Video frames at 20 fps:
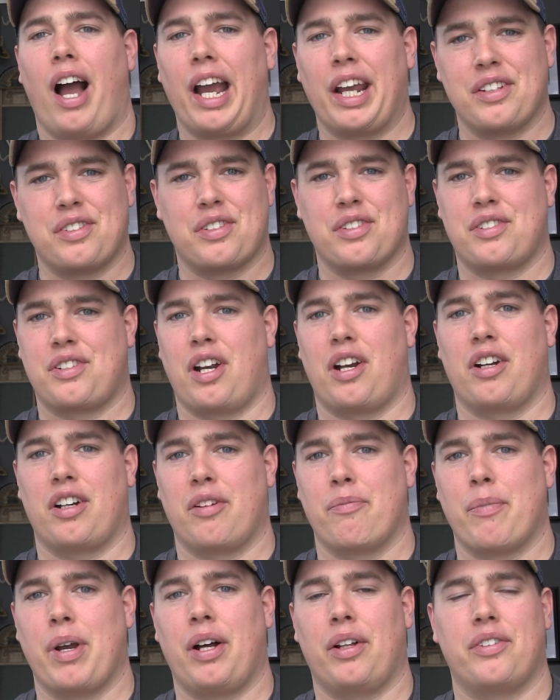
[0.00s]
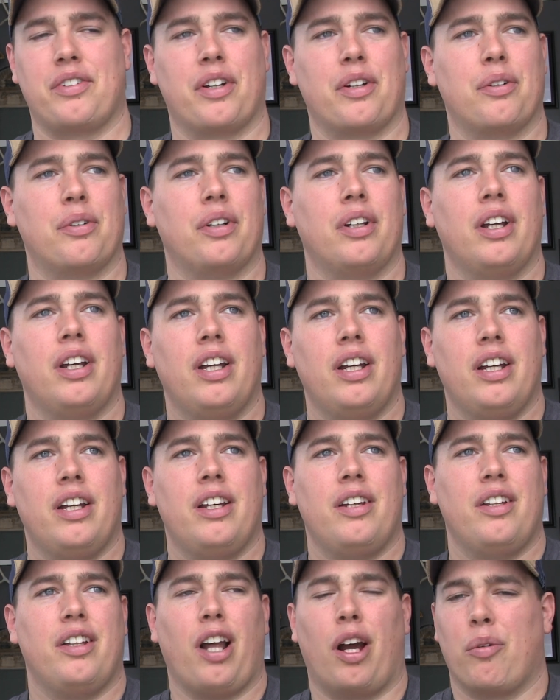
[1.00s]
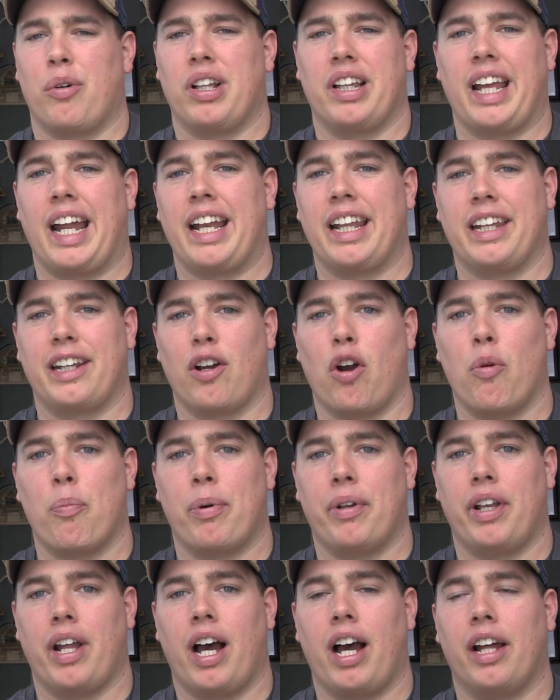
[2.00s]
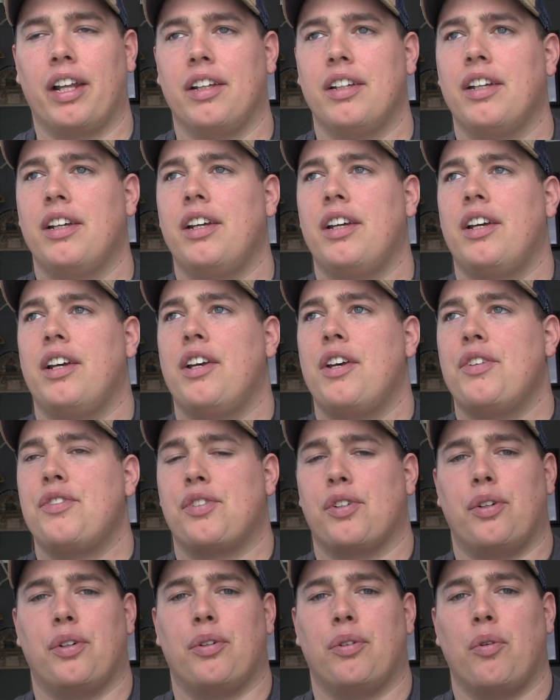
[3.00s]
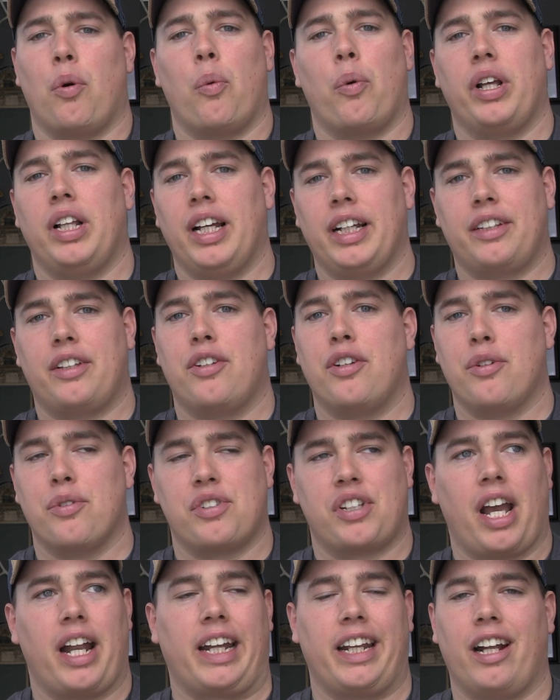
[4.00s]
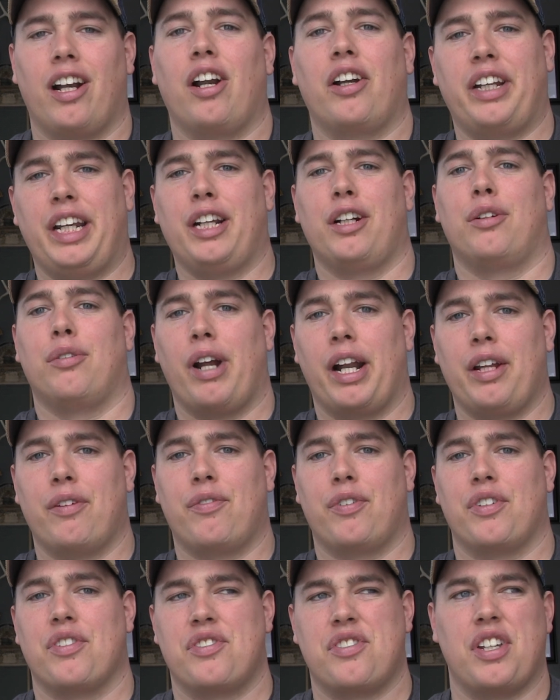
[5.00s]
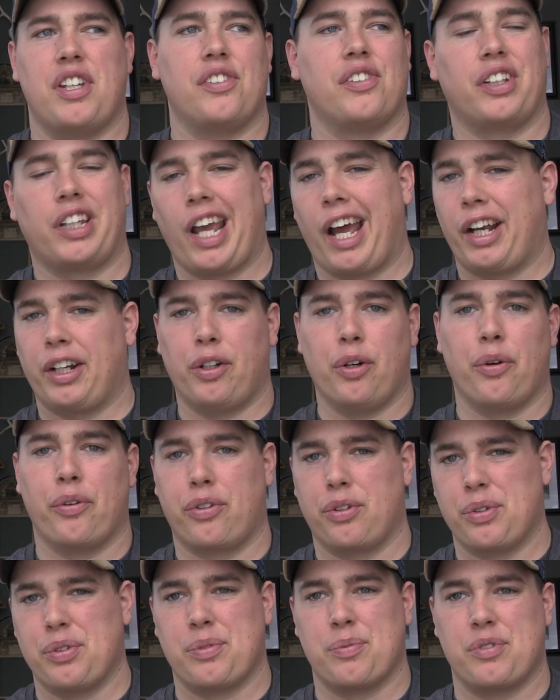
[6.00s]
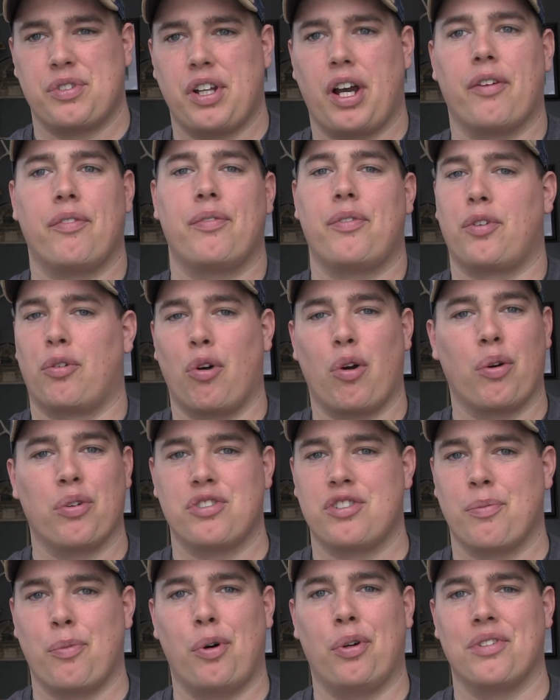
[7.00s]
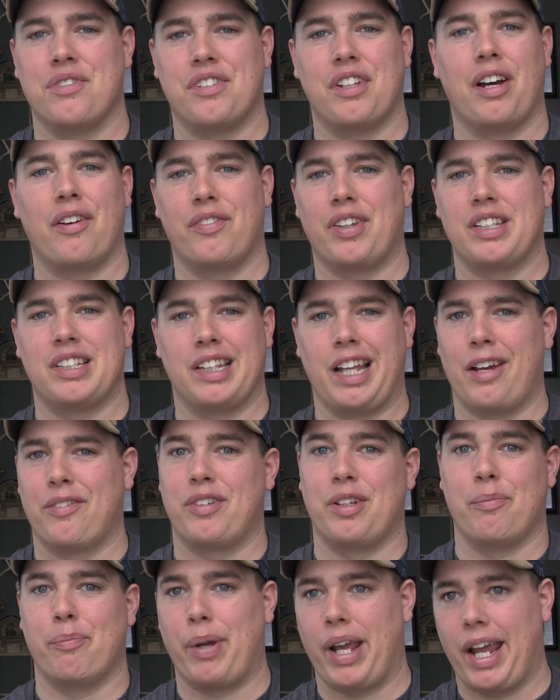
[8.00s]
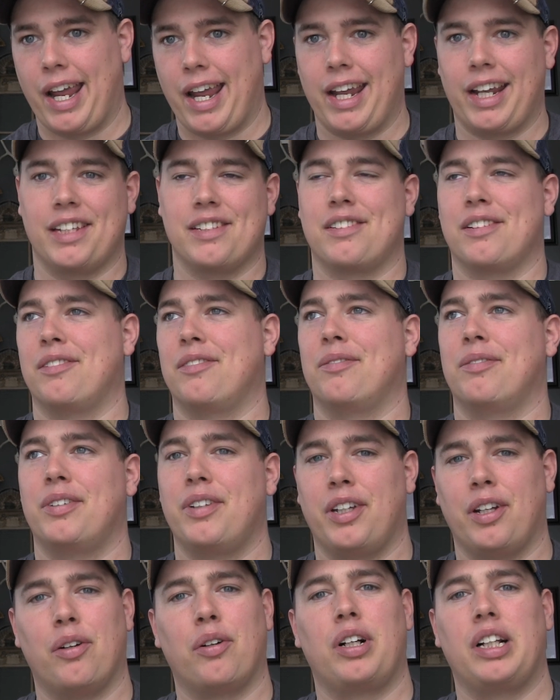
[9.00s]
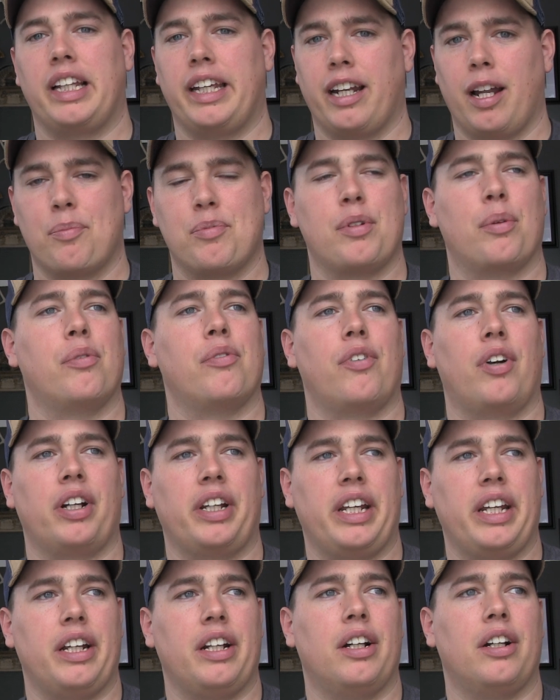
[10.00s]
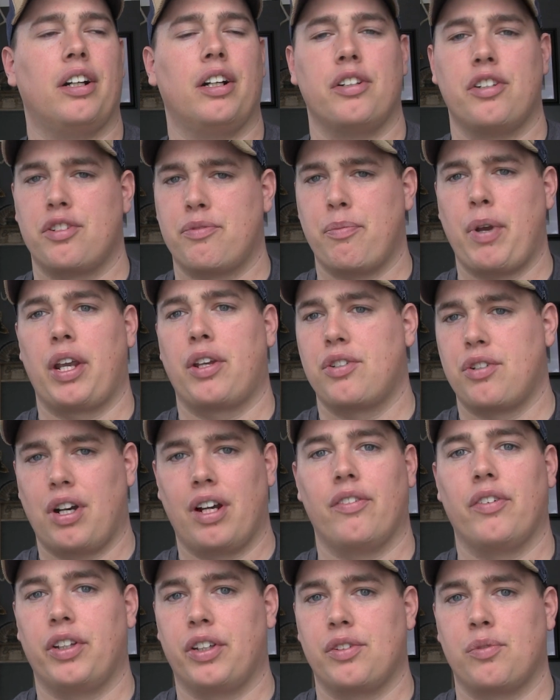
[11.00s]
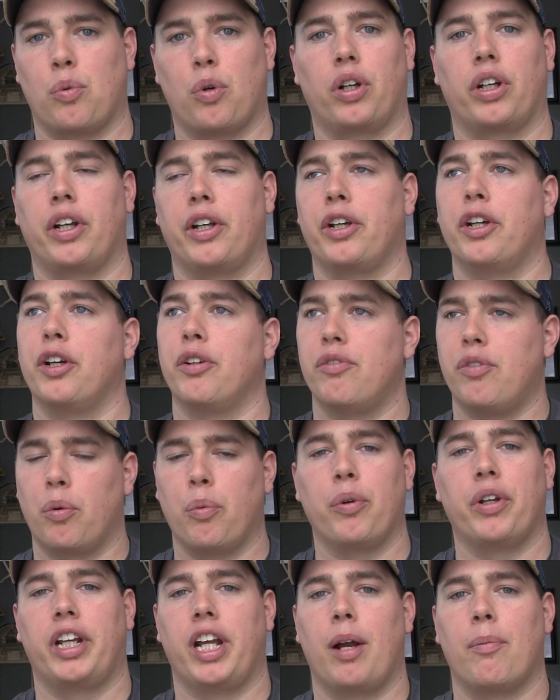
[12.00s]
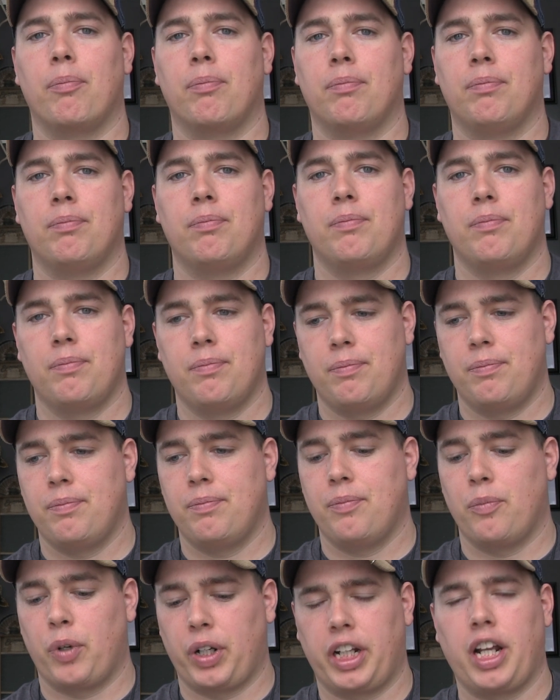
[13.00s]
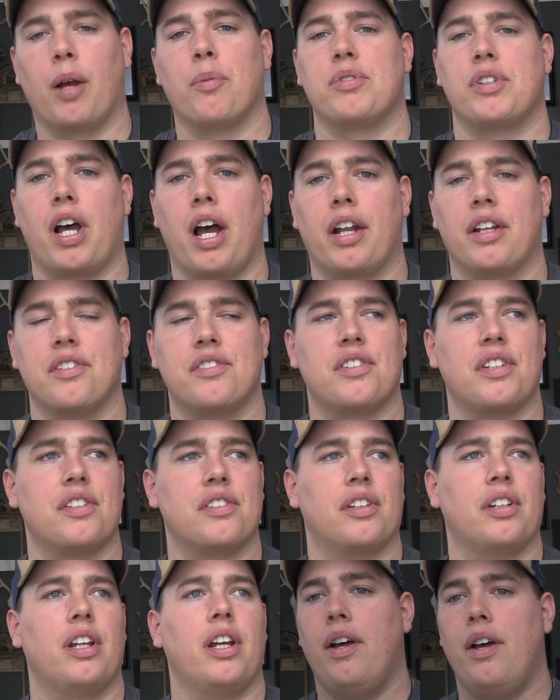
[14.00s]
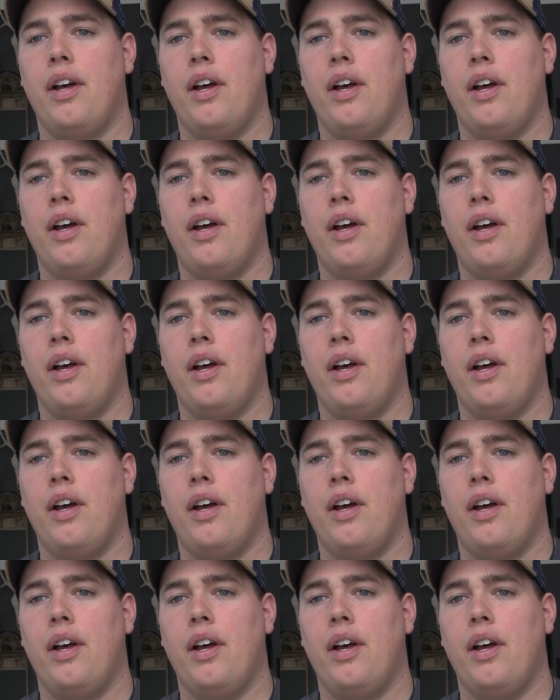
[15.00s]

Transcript: Ice is starting to melt out, not really anything open to hunt. So what we like to do is kind of get our gear ready for the season, kind of go through some stuff, throw out some old stuff that's left in bags and clean up some of our gear and just make sure everything's working good for when it comes to hunting season.